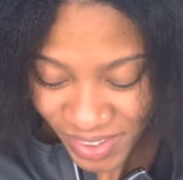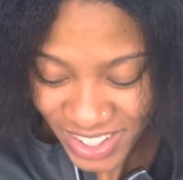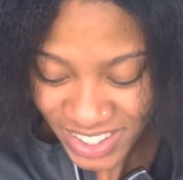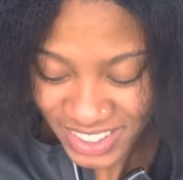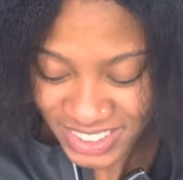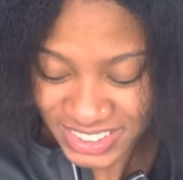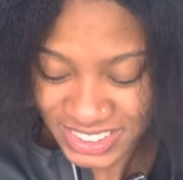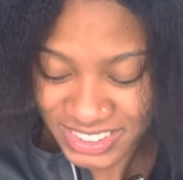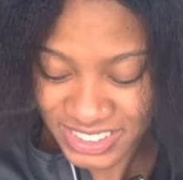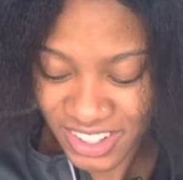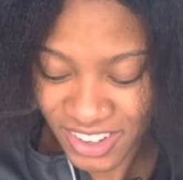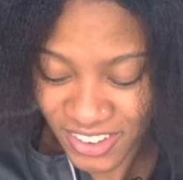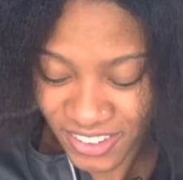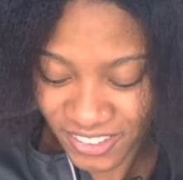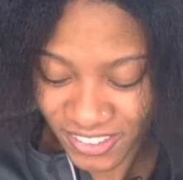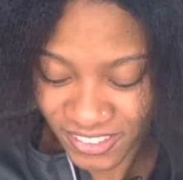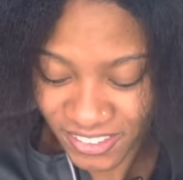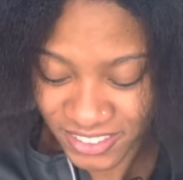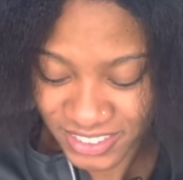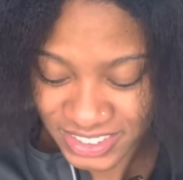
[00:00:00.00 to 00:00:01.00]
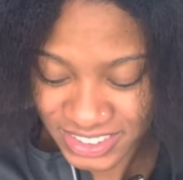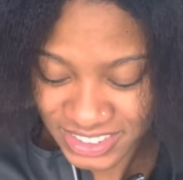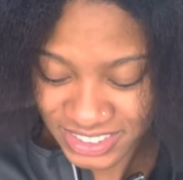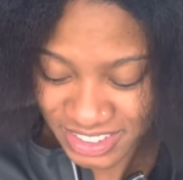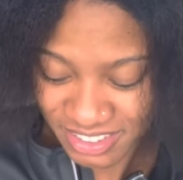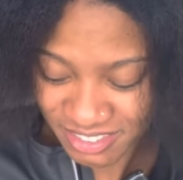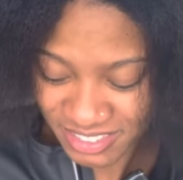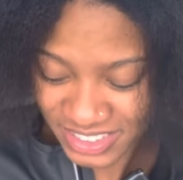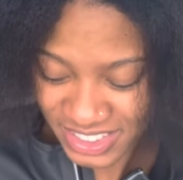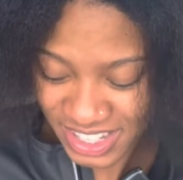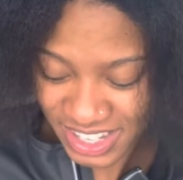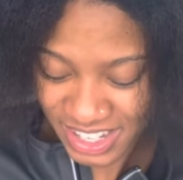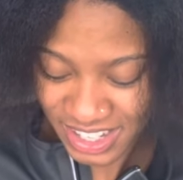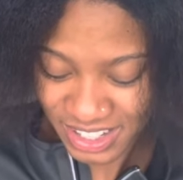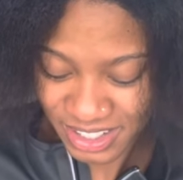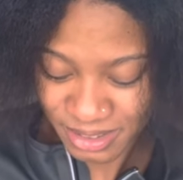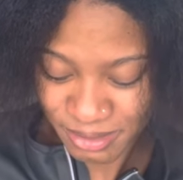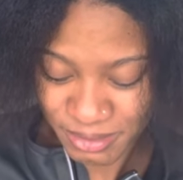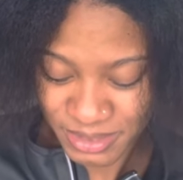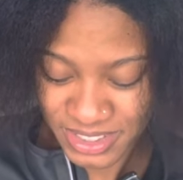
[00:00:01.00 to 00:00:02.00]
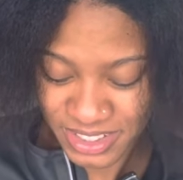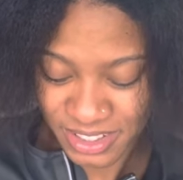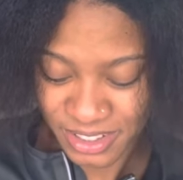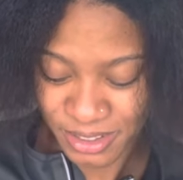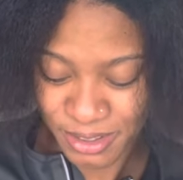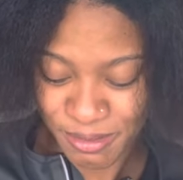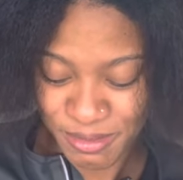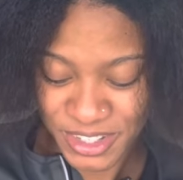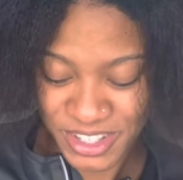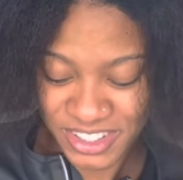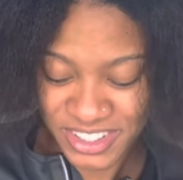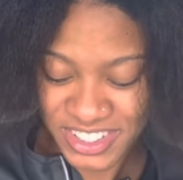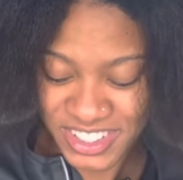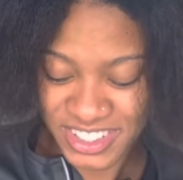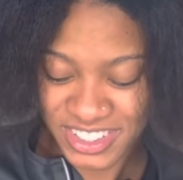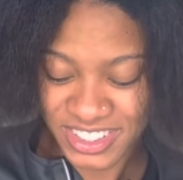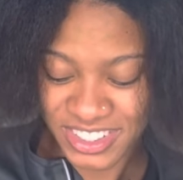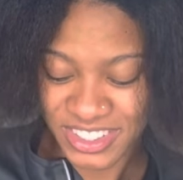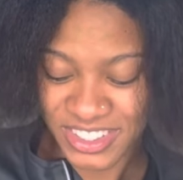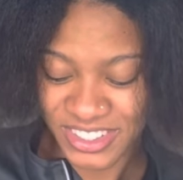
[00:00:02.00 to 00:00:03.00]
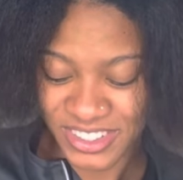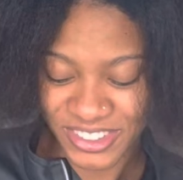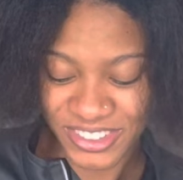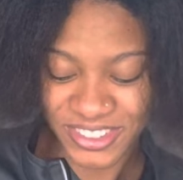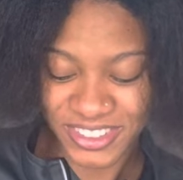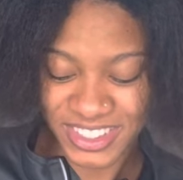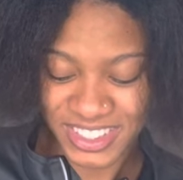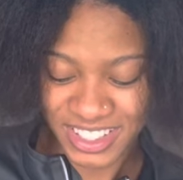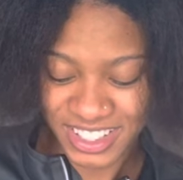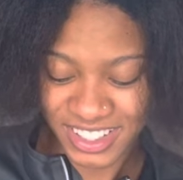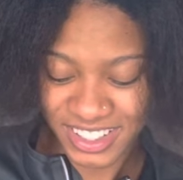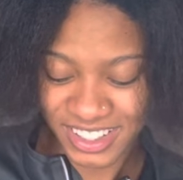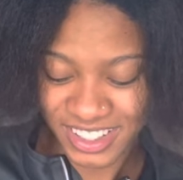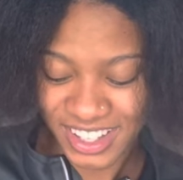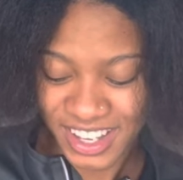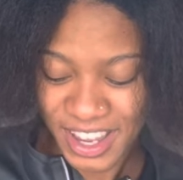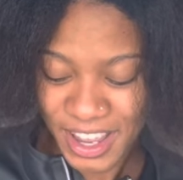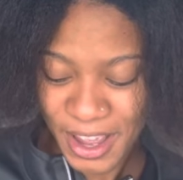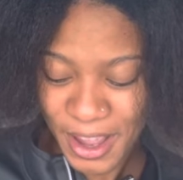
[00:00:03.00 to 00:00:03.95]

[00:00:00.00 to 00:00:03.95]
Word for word: And so sometimes um, you're just using